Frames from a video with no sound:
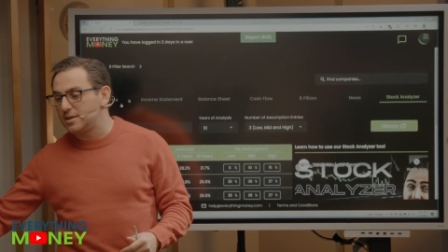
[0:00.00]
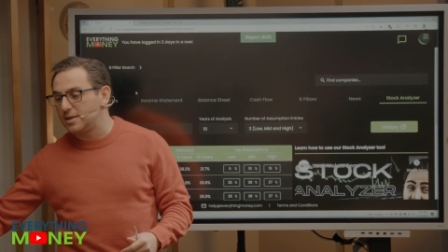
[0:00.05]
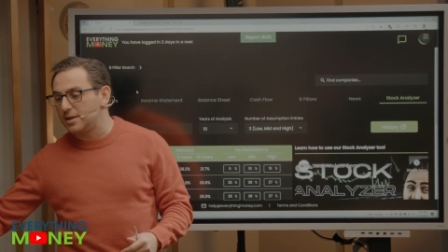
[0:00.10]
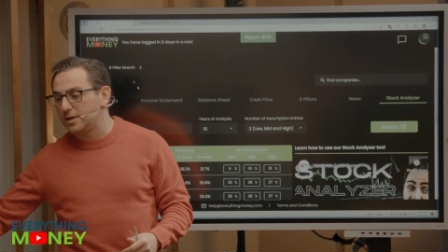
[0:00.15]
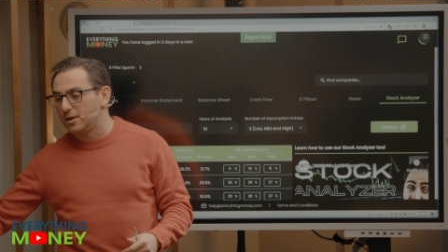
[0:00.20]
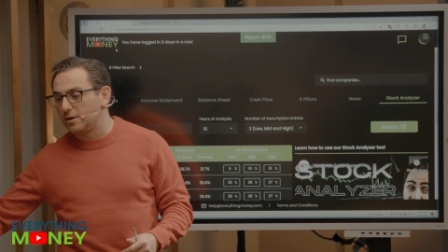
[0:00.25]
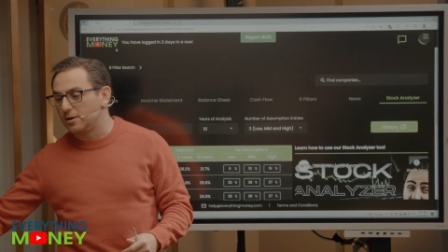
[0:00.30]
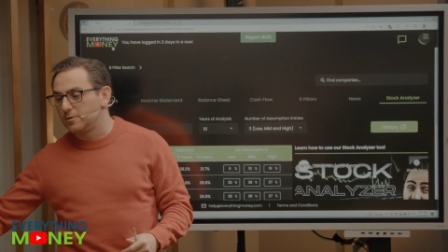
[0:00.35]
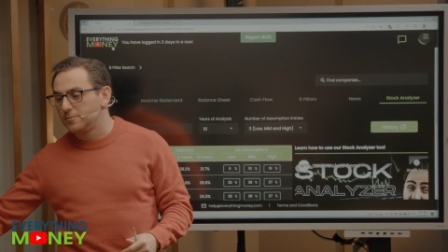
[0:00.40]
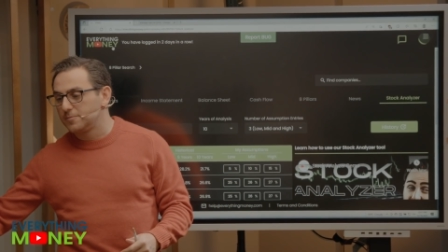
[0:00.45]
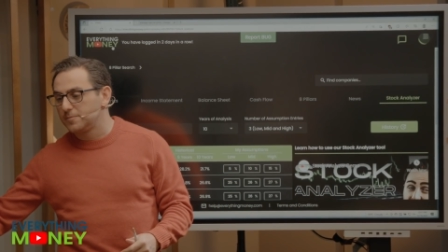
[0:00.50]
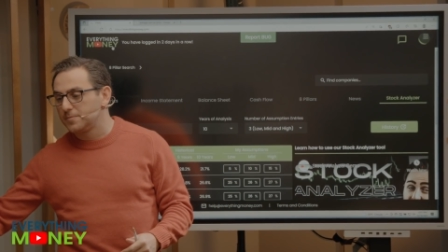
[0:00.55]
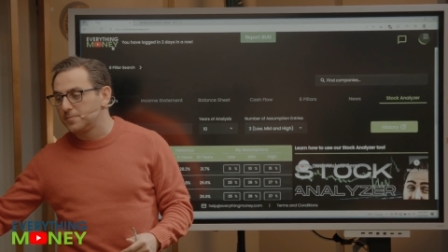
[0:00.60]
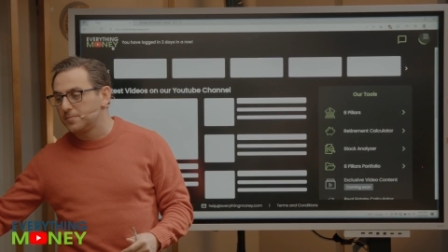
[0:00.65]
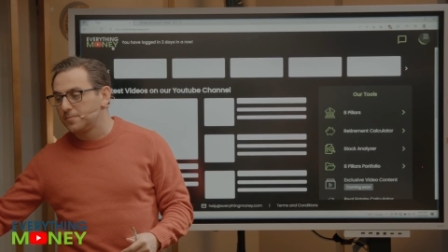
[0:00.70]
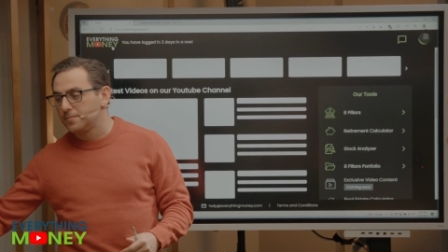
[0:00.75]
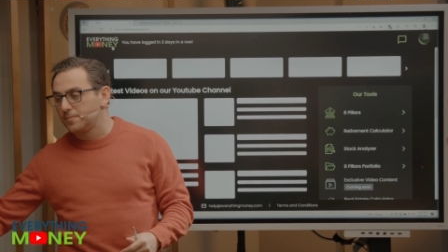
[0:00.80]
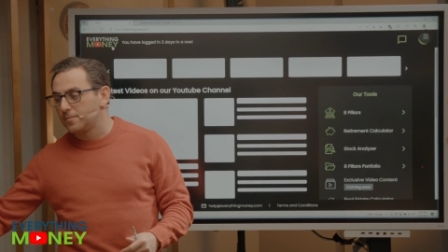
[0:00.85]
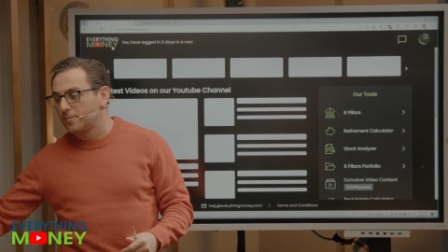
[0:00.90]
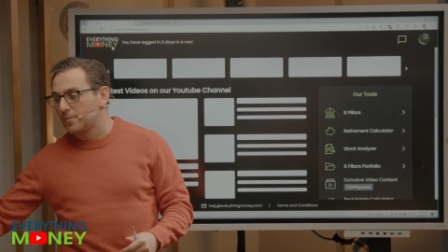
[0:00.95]
here
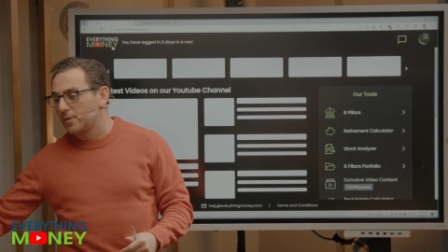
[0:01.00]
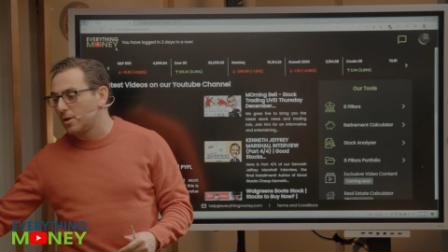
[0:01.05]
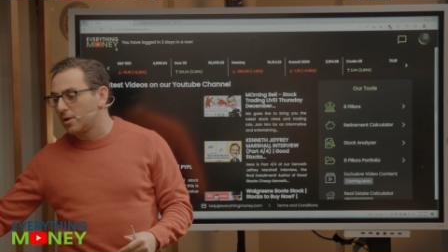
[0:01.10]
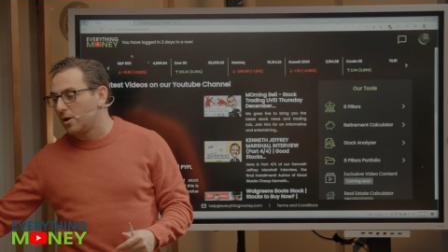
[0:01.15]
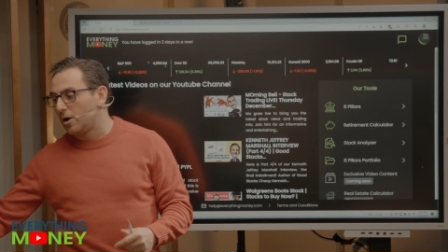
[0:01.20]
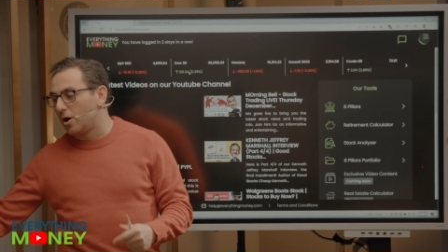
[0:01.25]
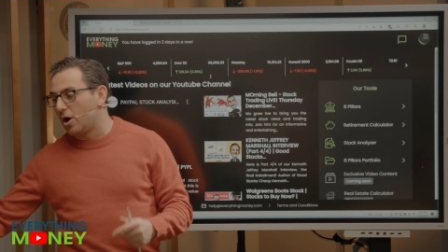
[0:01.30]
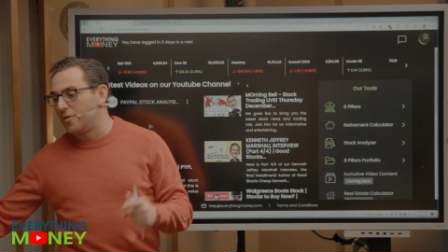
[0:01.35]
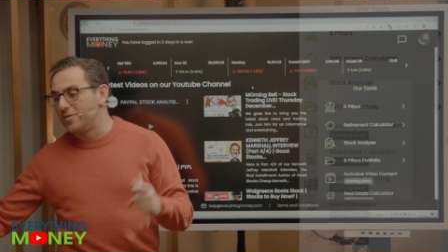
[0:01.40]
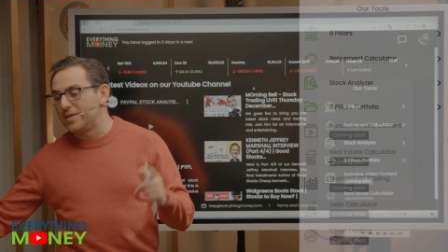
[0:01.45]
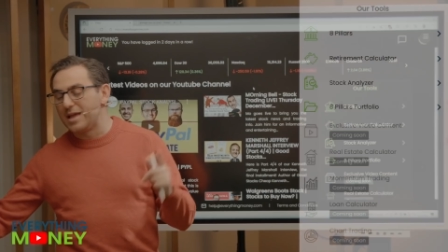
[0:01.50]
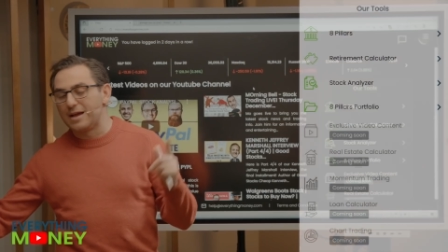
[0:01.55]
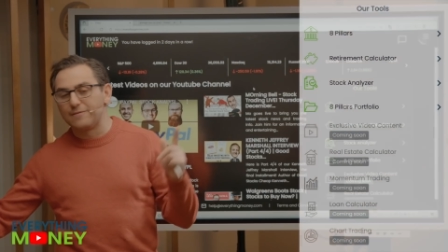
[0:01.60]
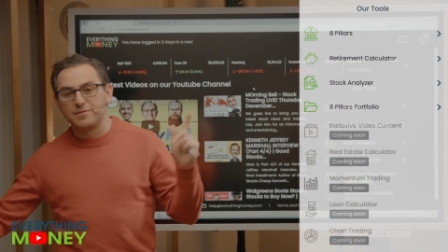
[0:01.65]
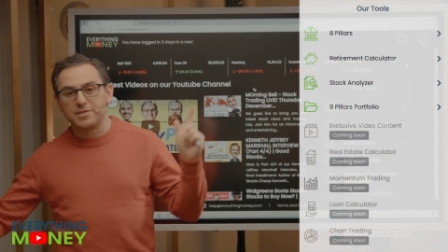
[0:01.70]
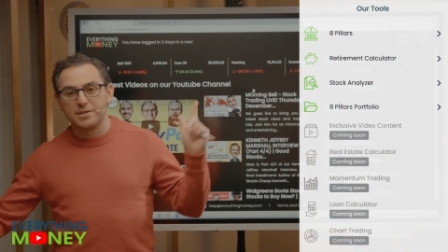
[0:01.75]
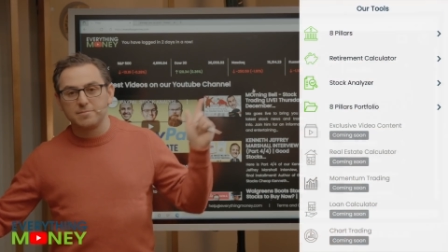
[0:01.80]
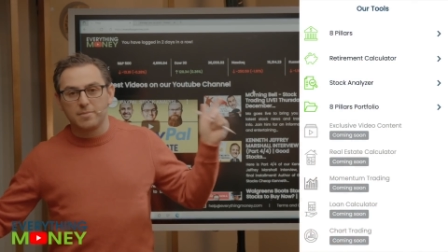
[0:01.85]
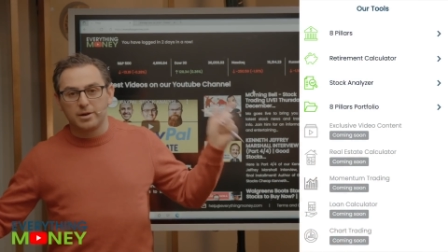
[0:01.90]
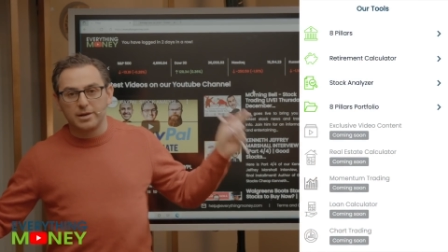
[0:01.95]
on the
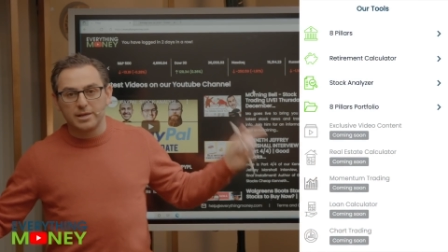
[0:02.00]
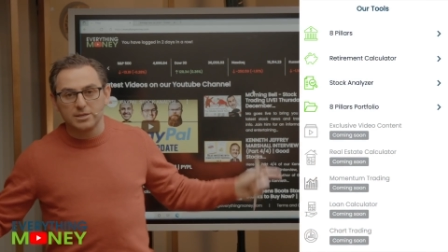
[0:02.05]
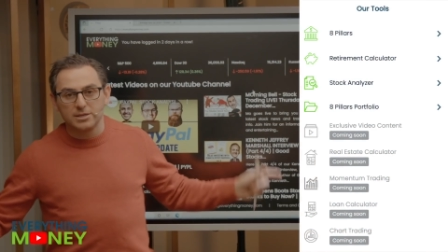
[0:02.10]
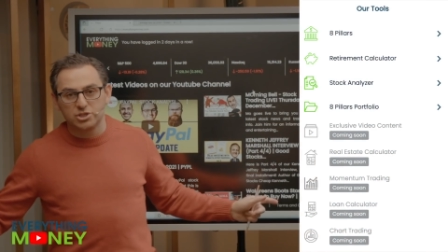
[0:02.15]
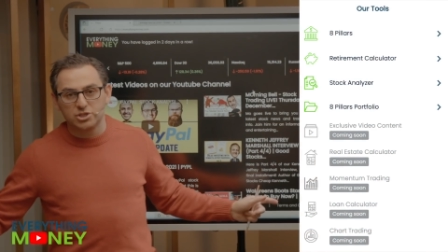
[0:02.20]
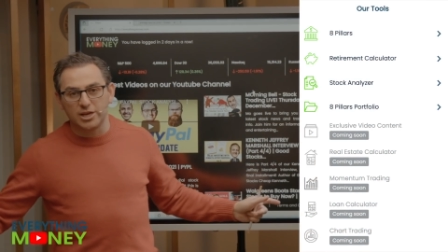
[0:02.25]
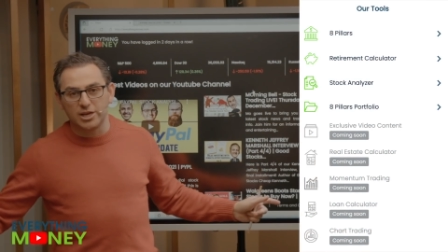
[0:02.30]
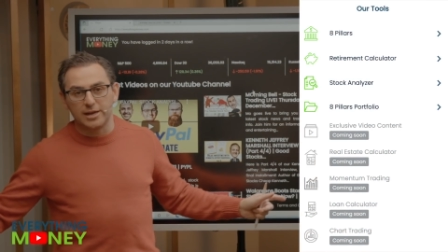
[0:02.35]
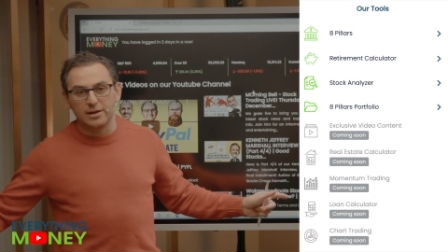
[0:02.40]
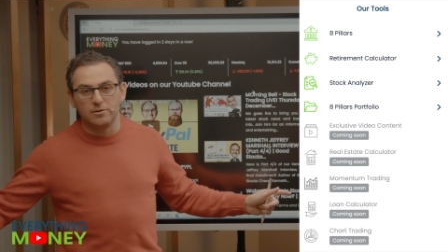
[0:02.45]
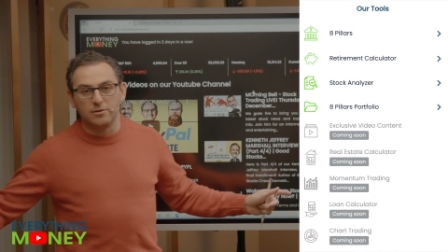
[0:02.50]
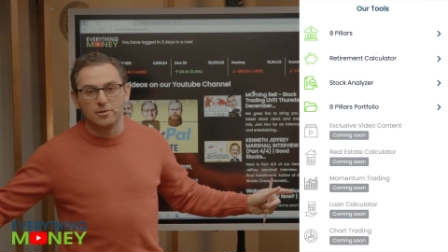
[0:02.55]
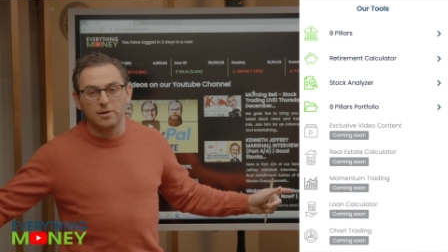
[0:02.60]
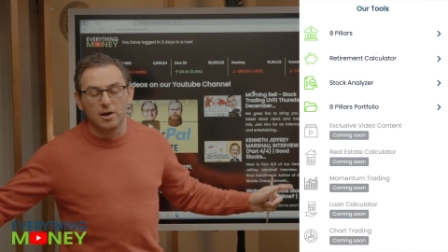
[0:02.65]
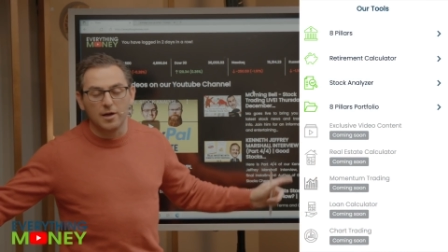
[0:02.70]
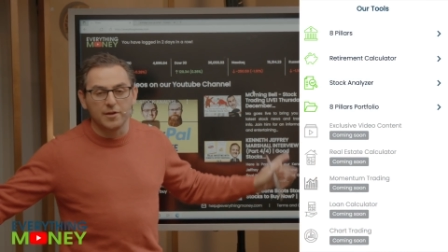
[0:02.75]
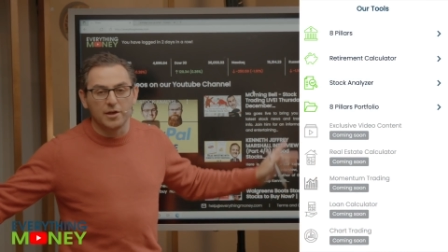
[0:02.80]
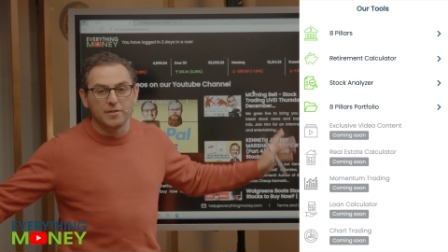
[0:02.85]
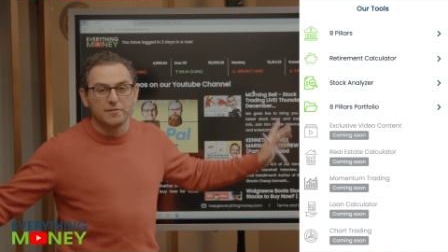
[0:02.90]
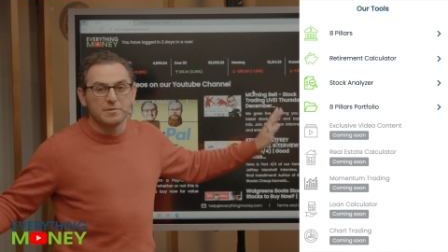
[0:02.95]
Everything Money channel,
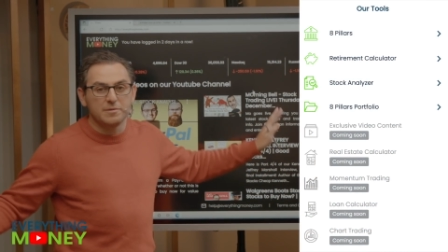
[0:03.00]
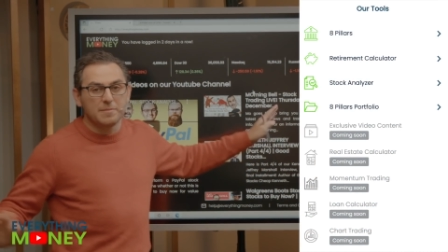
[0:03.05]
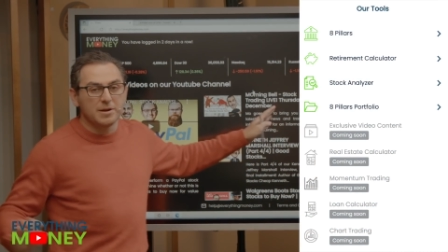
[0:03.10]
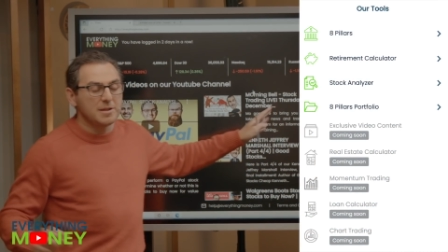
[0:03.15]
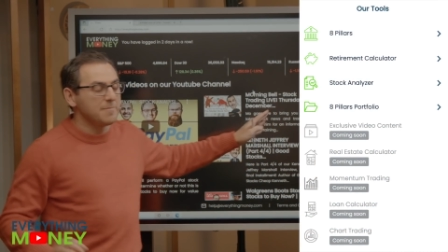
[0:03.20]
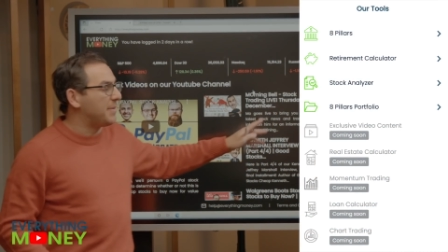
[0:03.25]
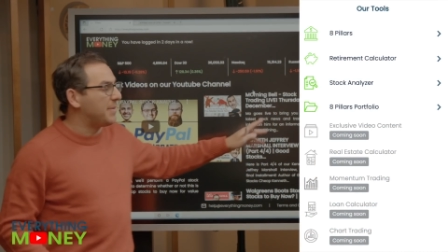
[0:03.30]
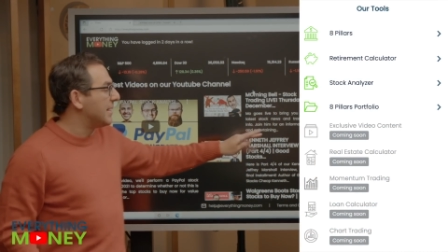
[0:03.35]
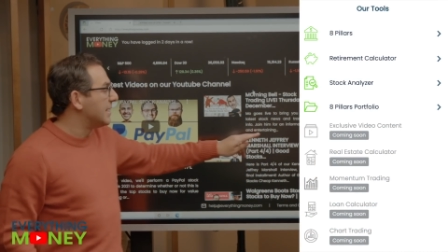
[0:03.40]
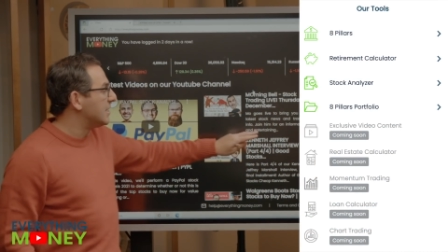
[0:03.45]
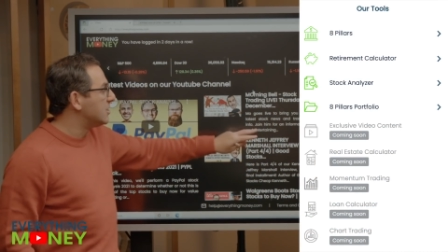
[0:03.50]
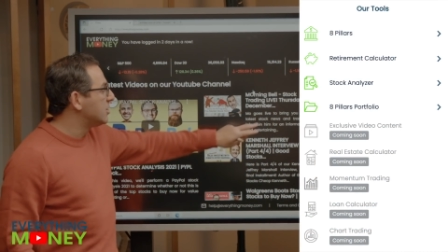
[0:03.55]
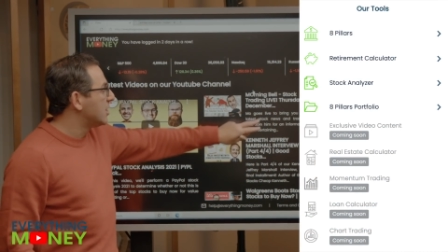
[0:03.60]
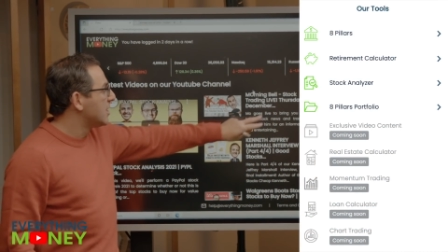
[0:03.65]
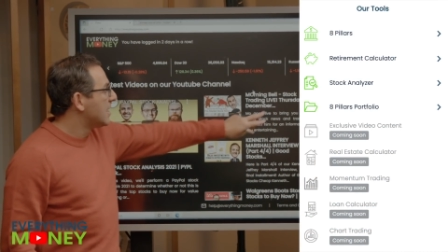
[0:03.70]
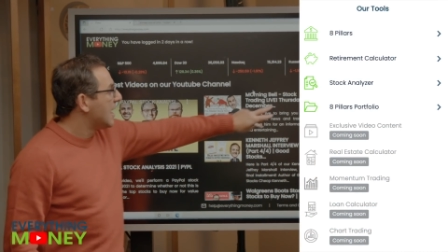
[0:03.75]
on the Everything Money page,